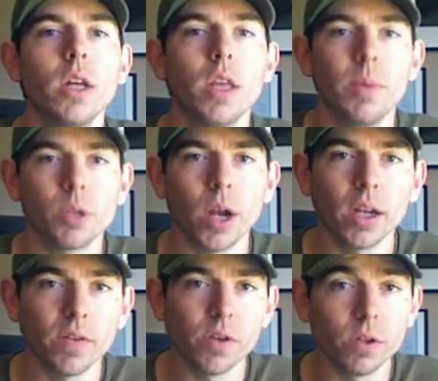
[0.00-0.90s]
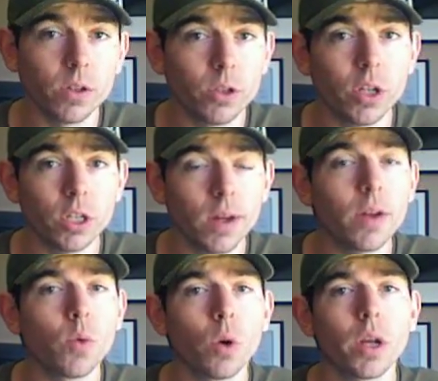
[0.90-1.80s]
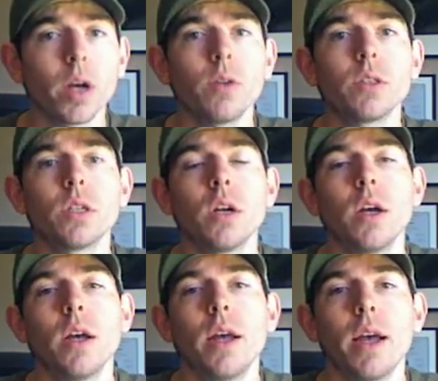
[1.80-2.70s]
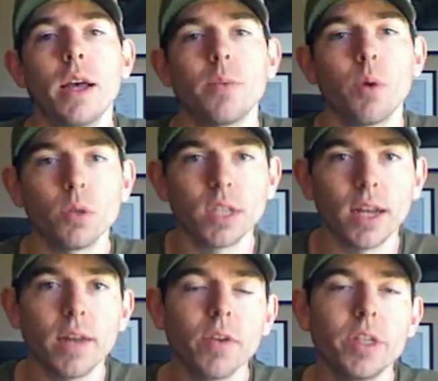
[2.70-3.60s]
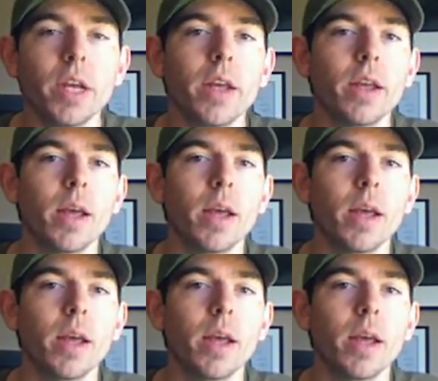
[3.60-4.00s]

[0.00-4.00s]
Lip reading: keep track of your nutrition and your workouts and post that every day.